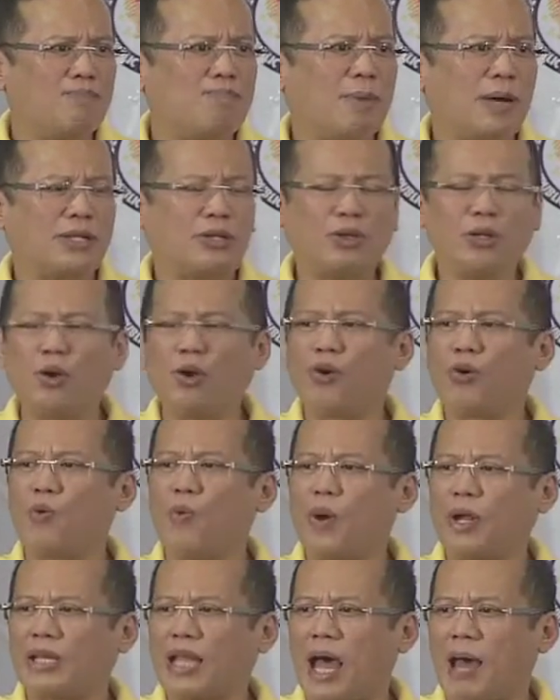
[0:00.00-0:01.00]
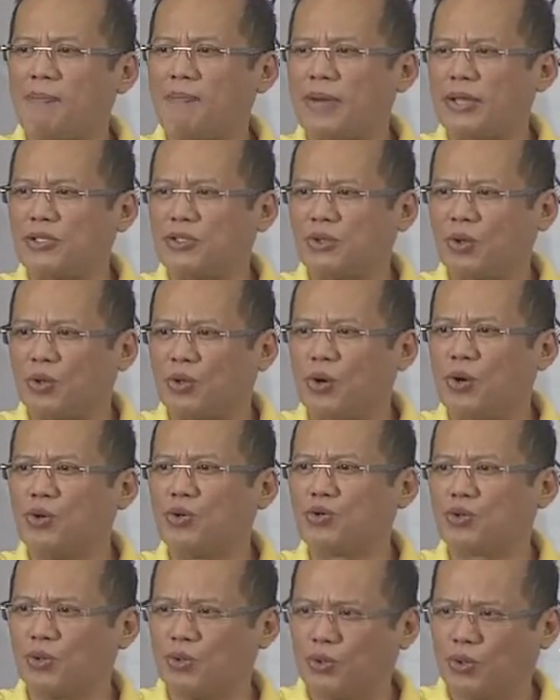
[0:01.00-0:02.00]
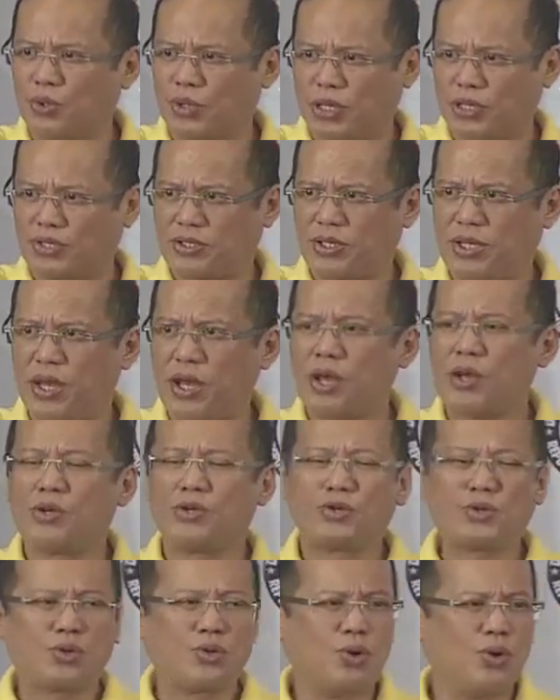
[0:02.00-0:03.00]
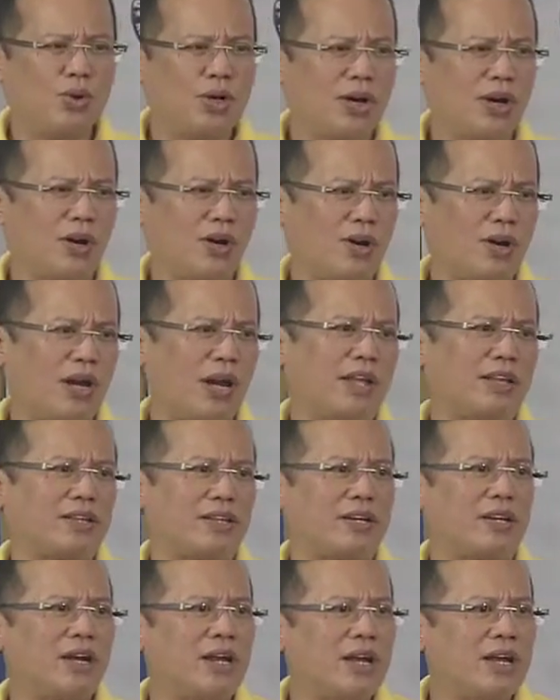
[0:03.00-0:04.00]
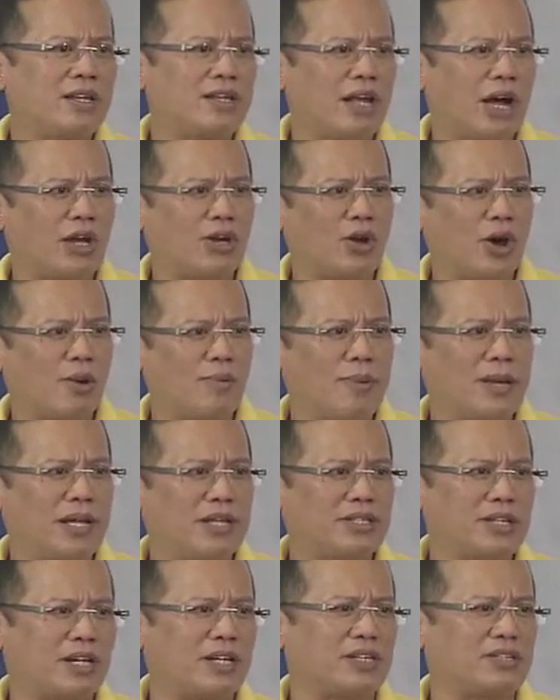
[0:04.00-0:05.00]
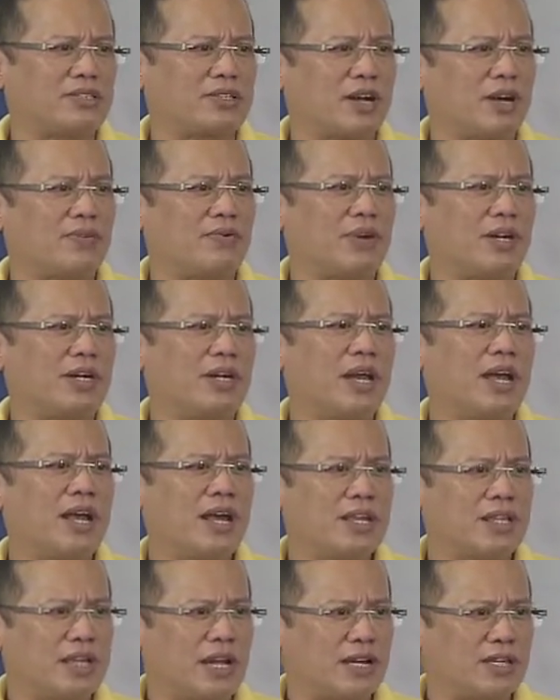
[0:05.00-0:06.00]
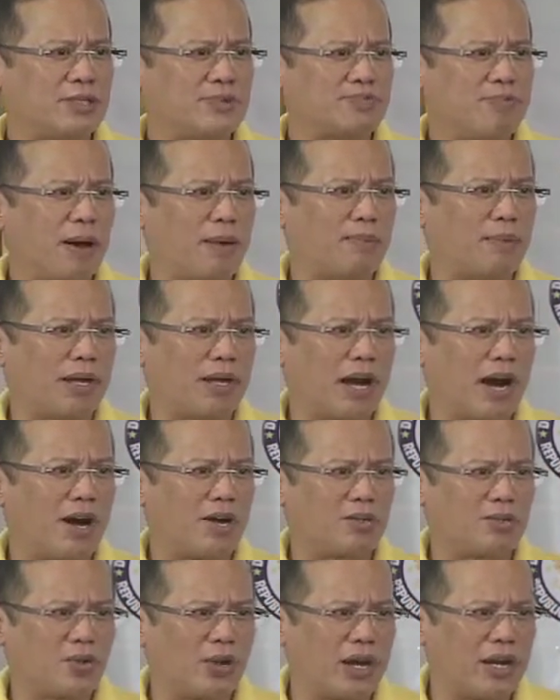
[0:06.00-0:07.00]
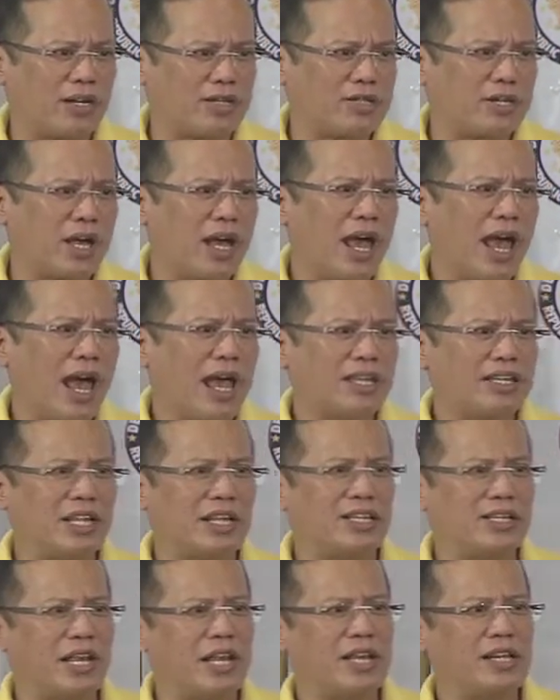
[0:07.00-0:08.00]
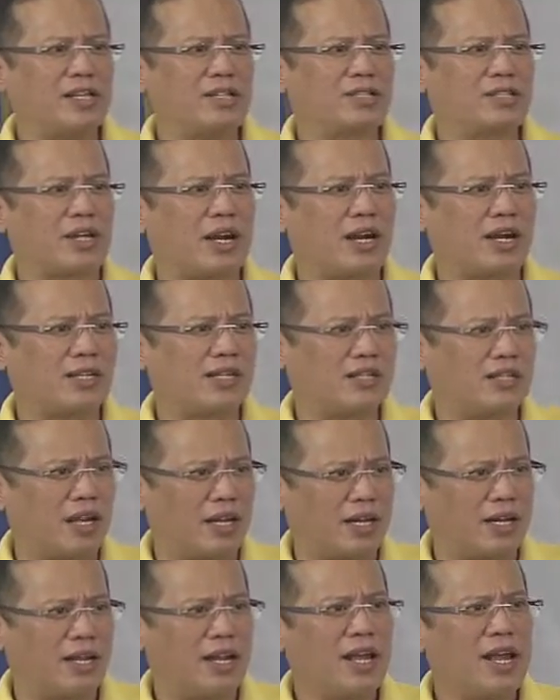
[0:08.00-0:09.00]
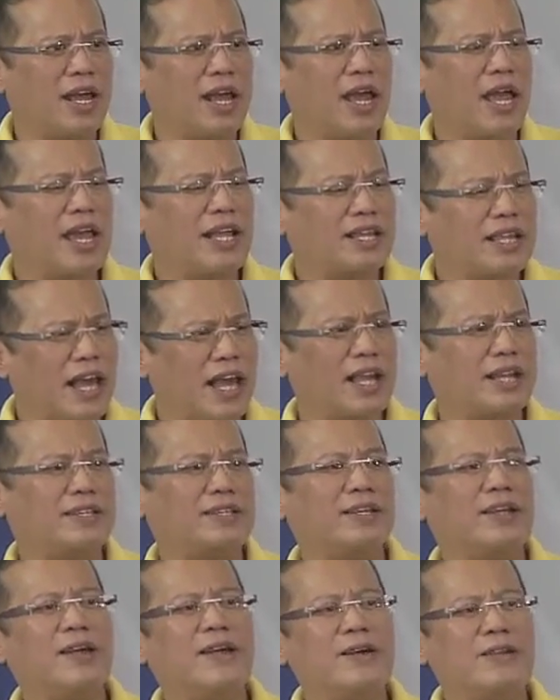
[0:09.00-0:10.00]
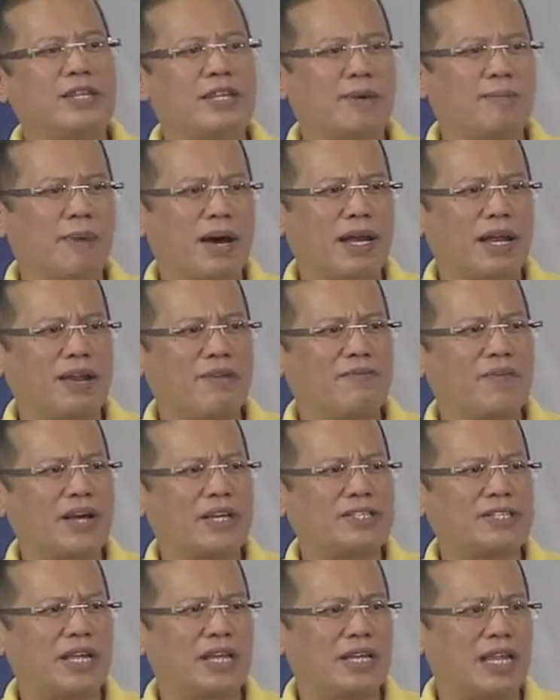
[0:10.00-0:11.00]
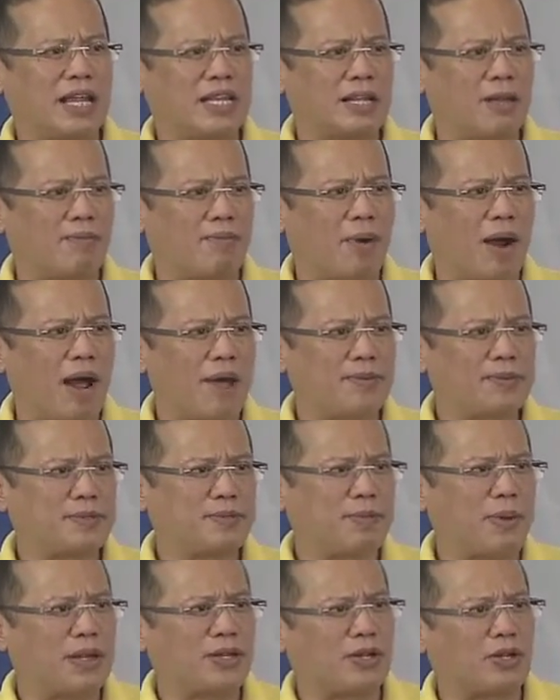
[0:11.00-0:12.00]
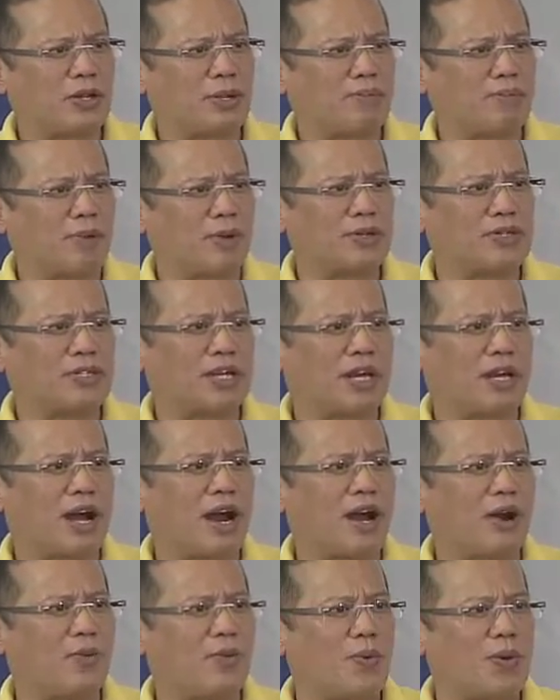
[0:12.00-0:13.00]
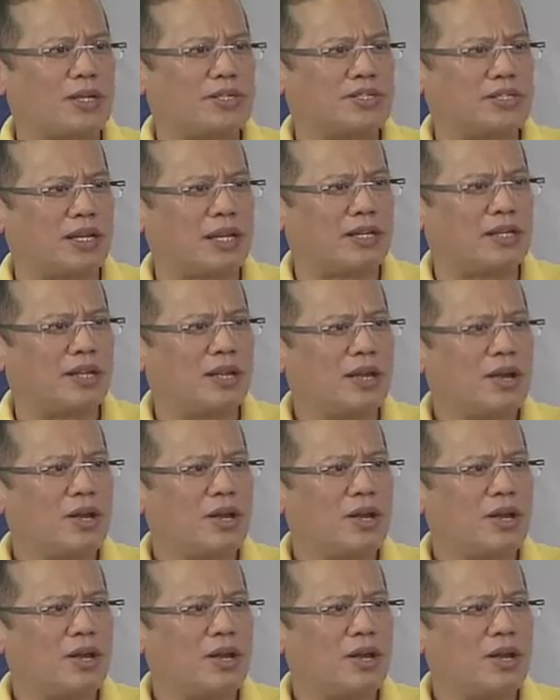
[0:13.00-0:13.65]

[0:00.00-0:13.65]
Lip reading: But look what happens to those who do this. Sooner or later, the anomalies are discovered, there is public outrage, and the deals are undone. In the end, the money invested and the bribes spent on the project are wasted.